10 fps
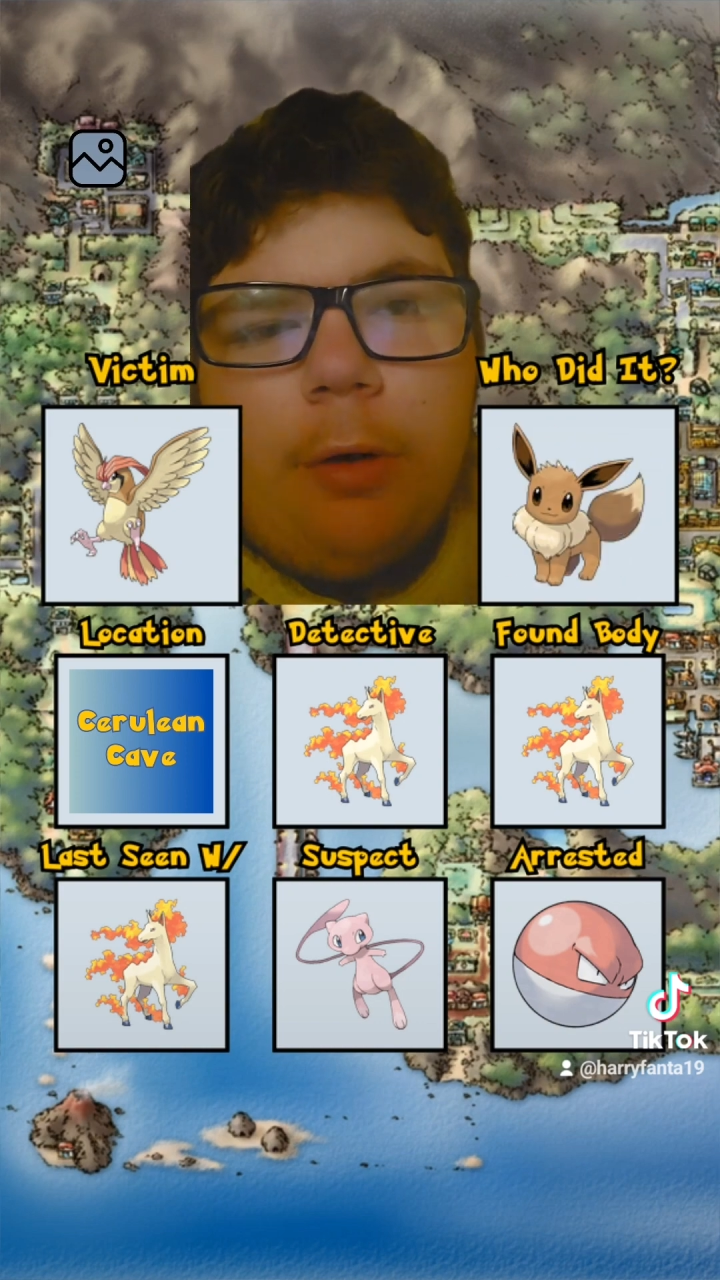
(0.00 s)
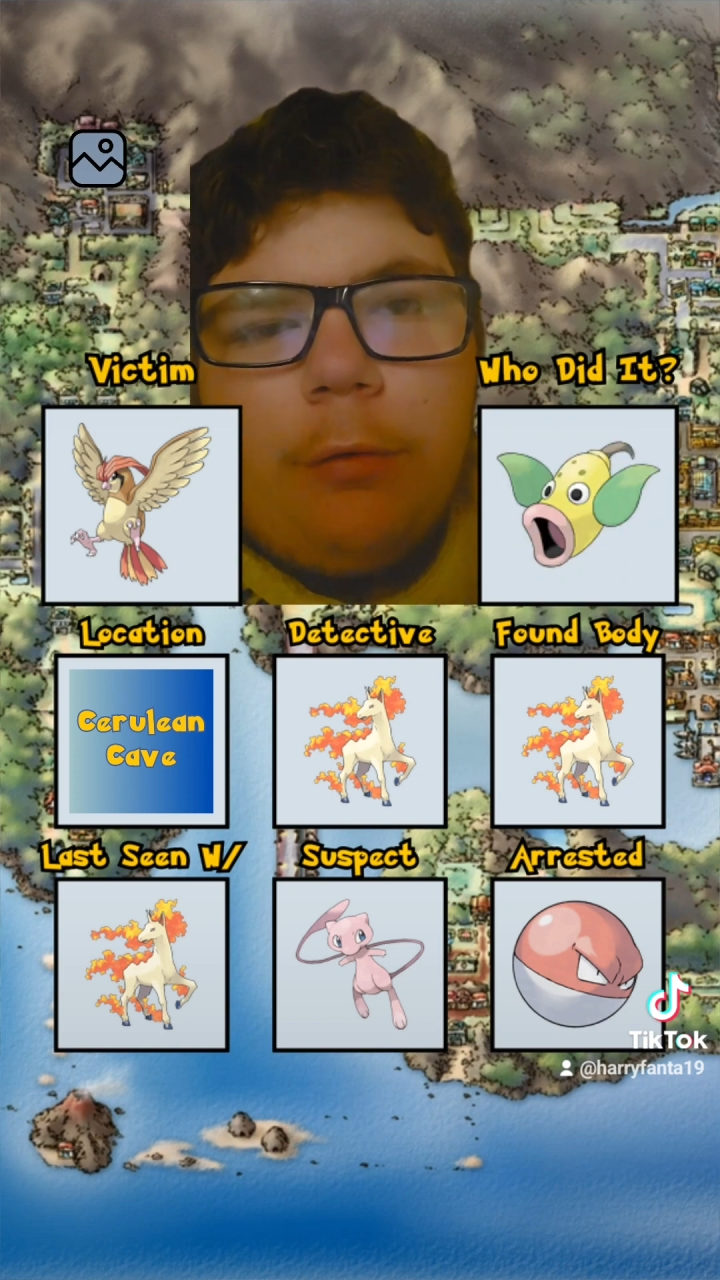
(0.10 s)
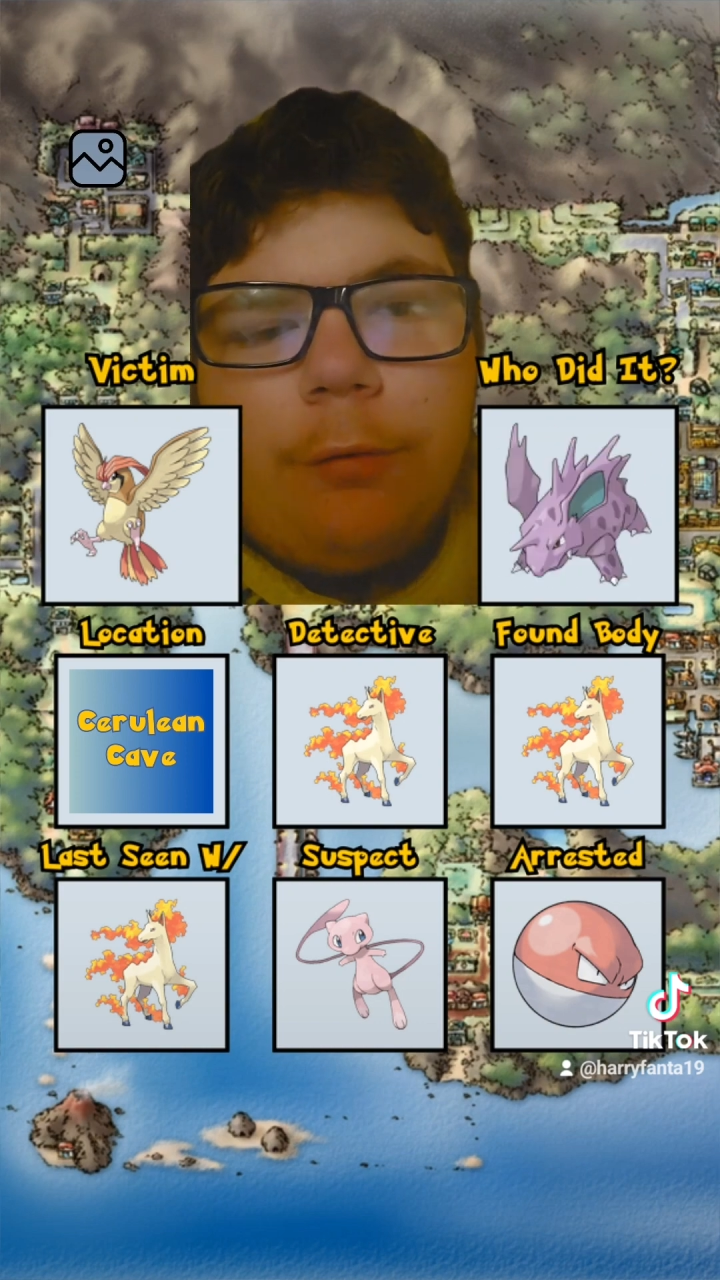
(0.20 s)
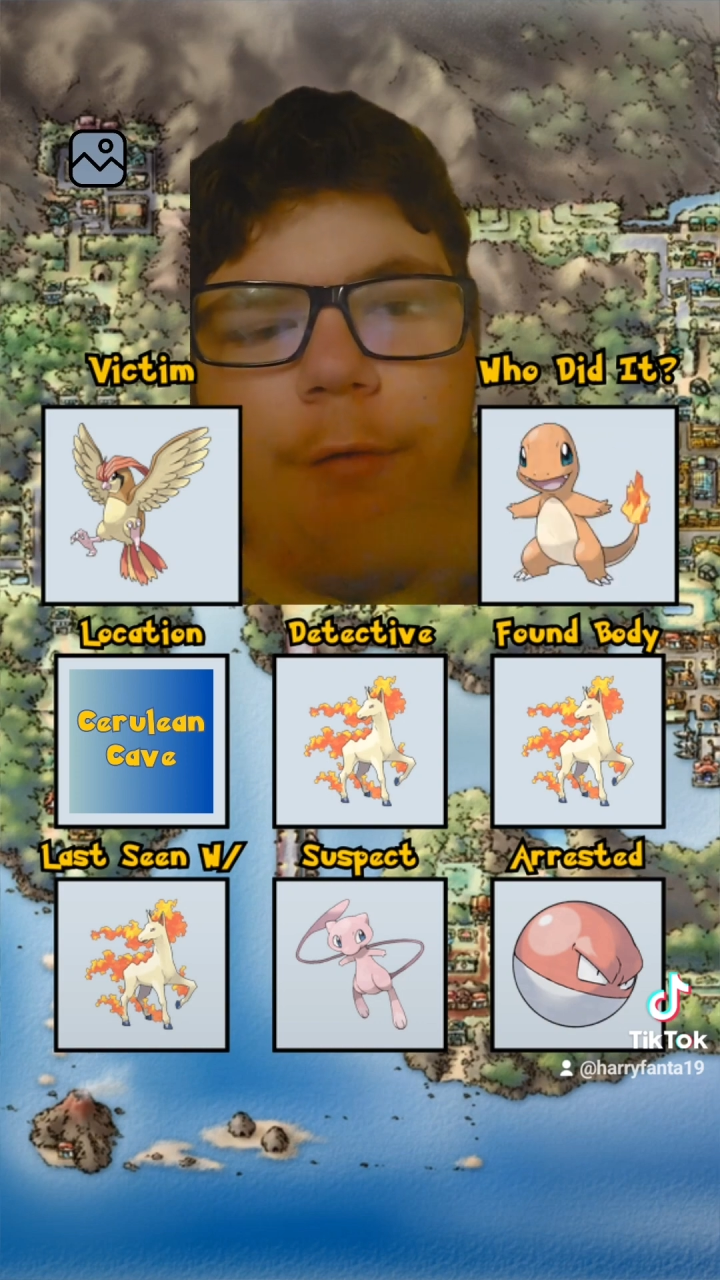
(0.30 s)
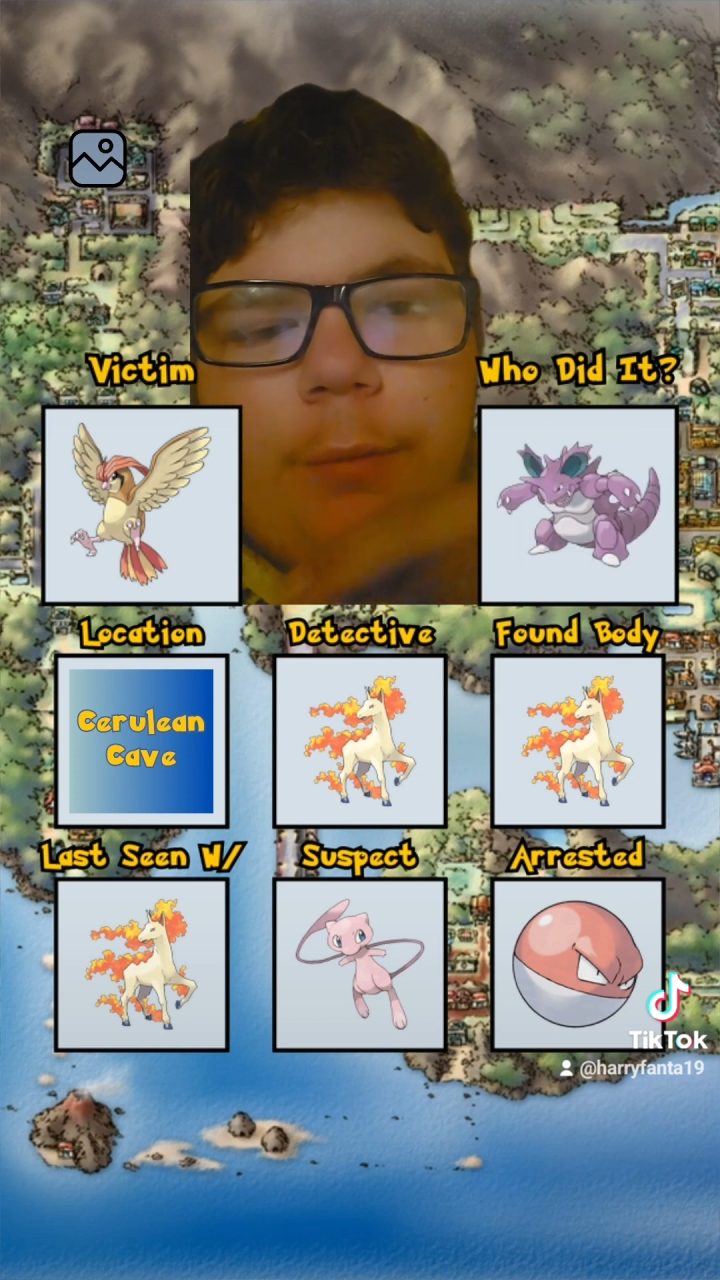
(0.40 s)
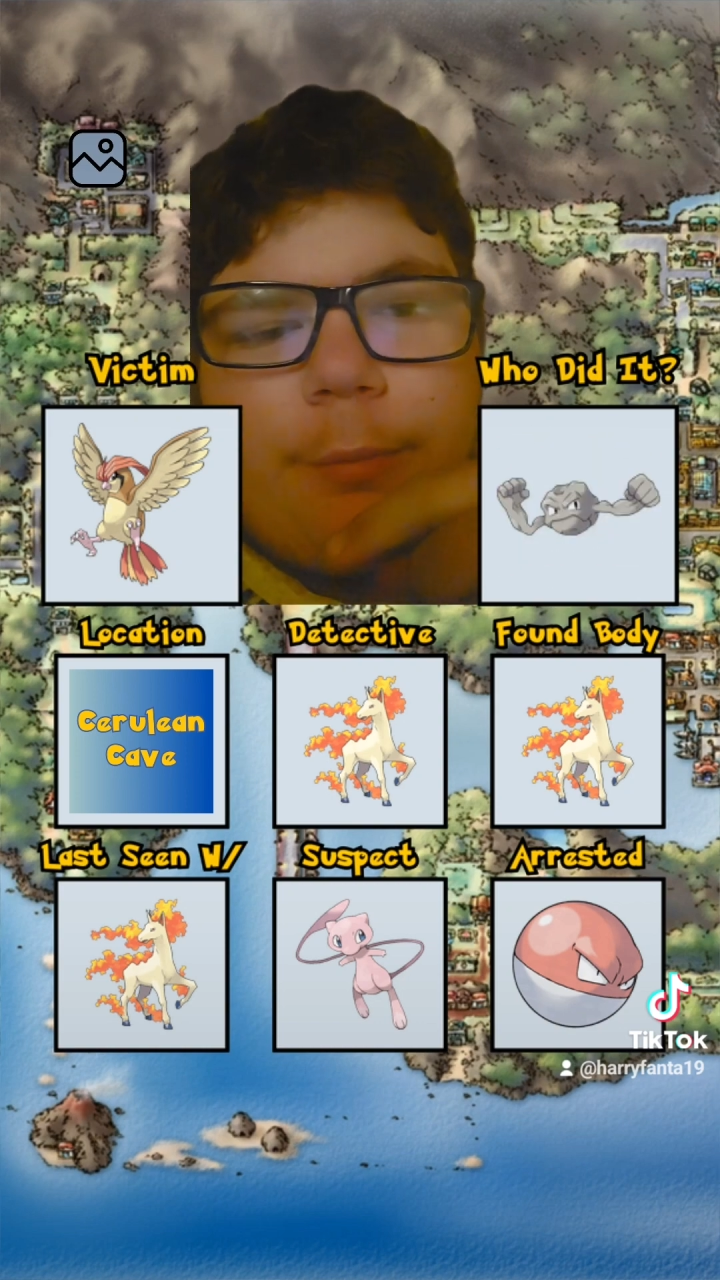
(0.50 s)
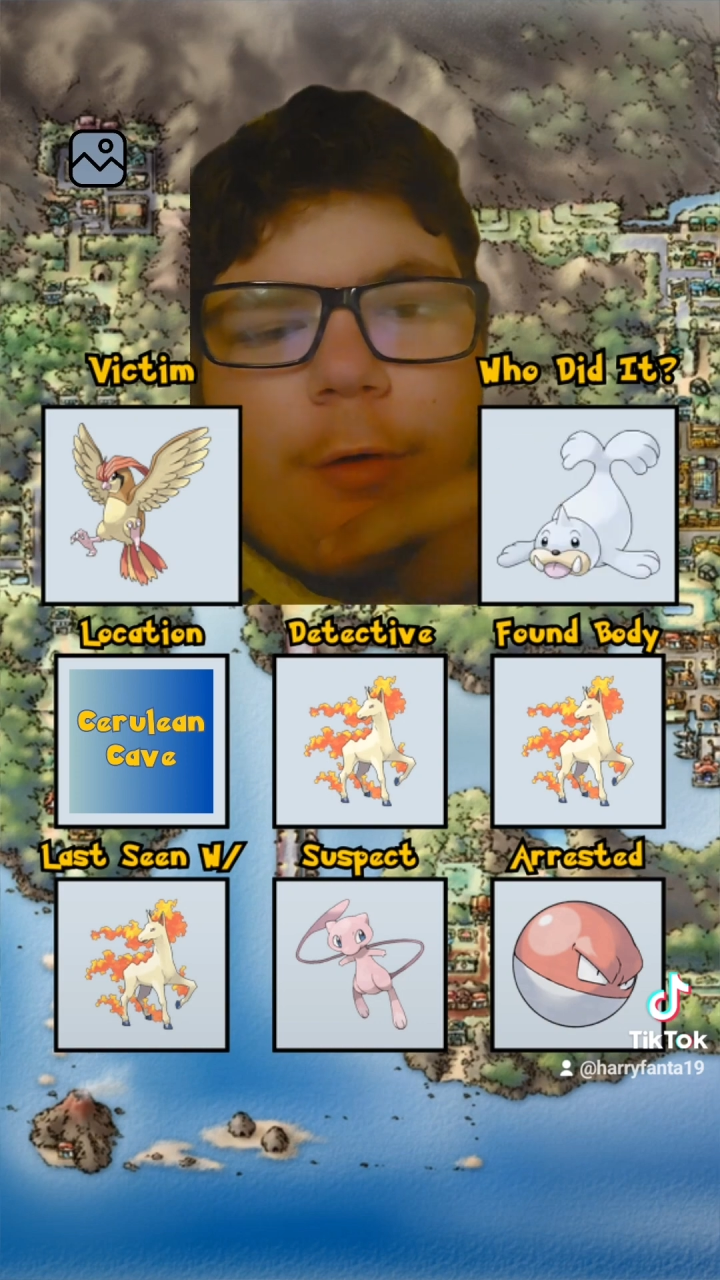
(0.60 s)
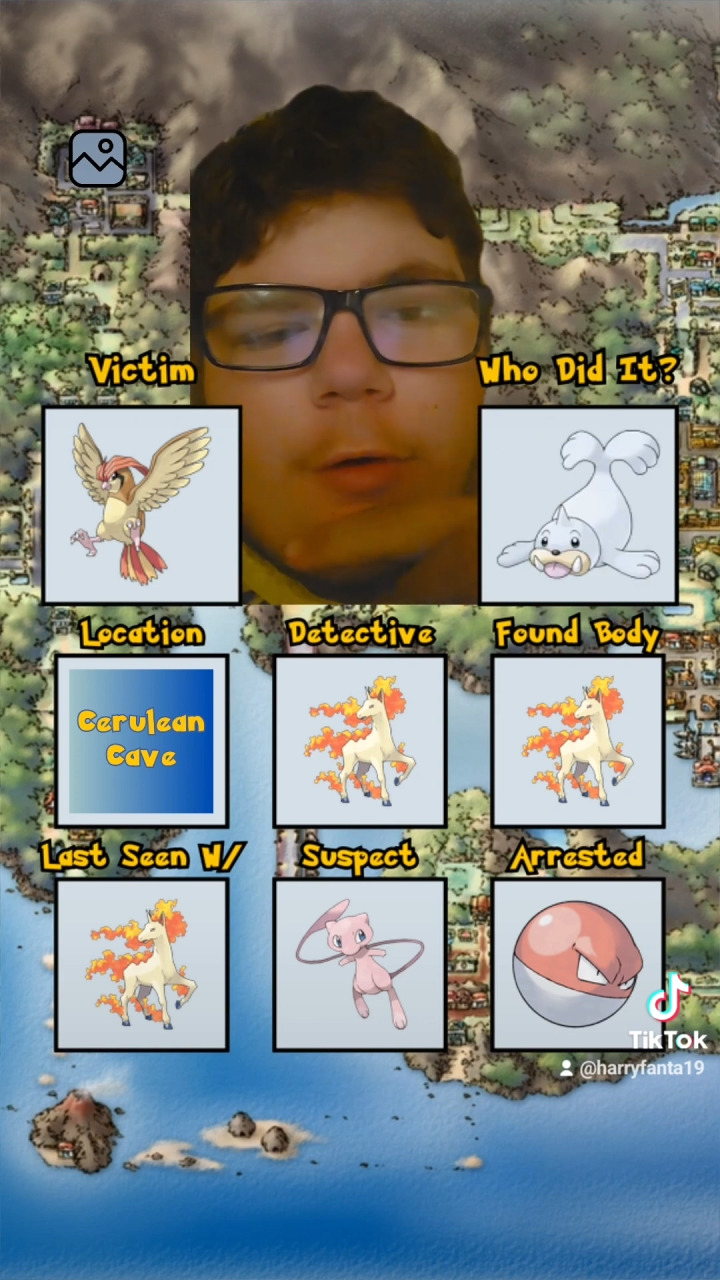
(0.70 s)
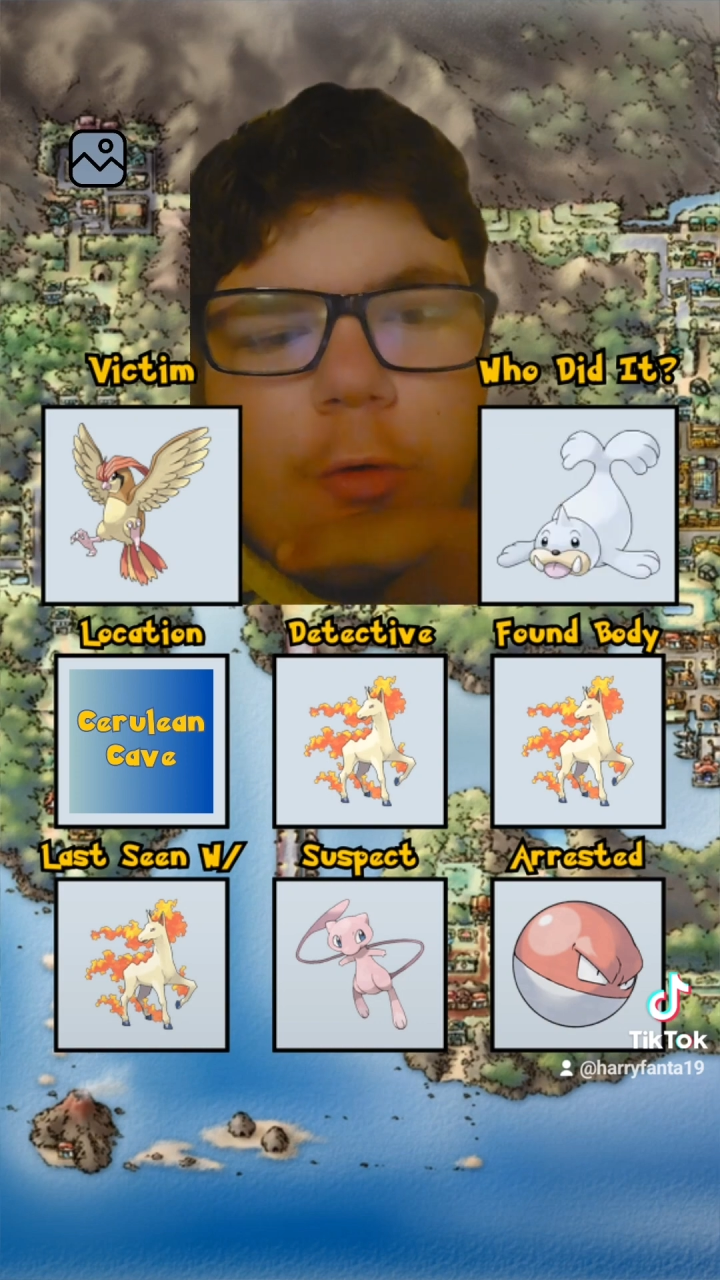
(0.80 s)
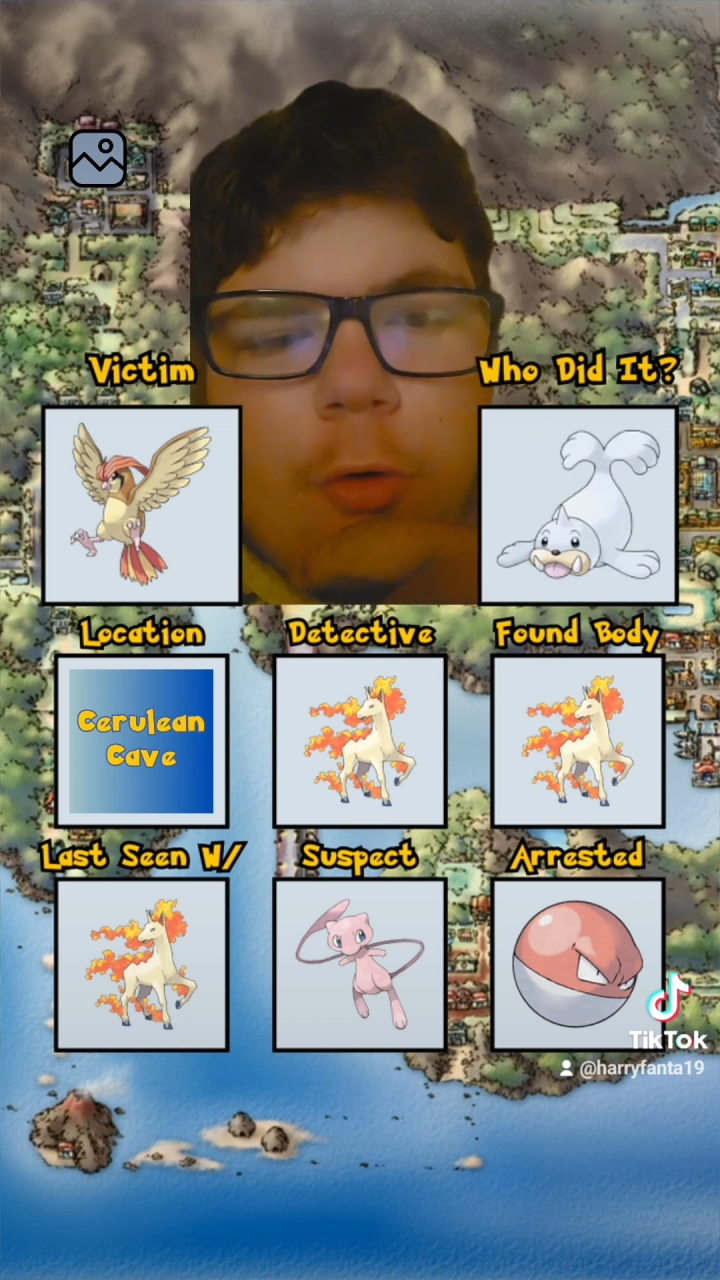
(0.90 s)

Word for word: 1,005%